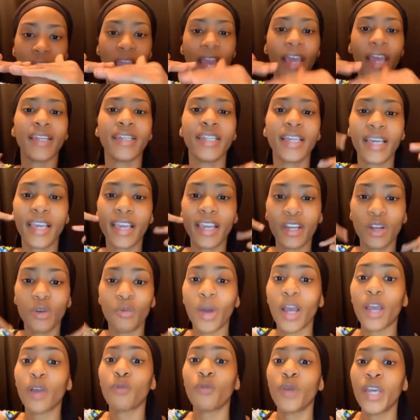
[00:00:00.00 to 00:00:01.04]
And look at the
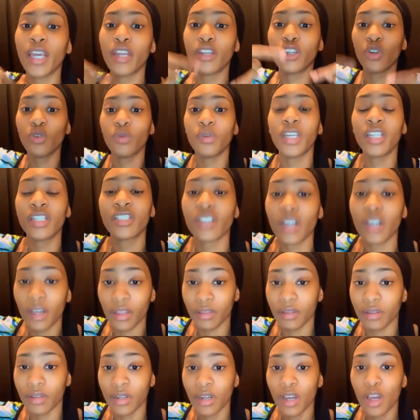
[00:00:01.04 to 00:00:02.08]
way we do each
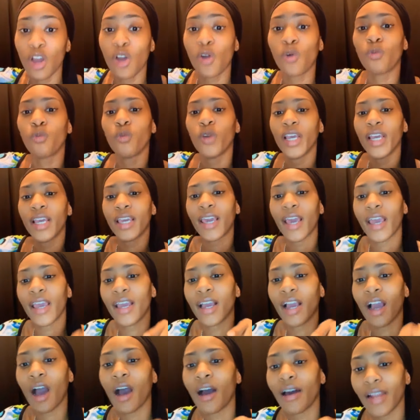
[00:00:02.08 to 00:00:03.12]
other. We can't
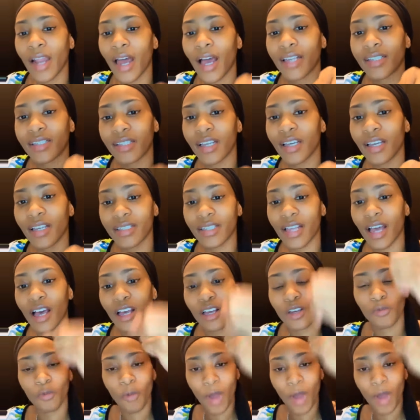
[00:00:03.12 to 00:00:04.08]
call ourselves out.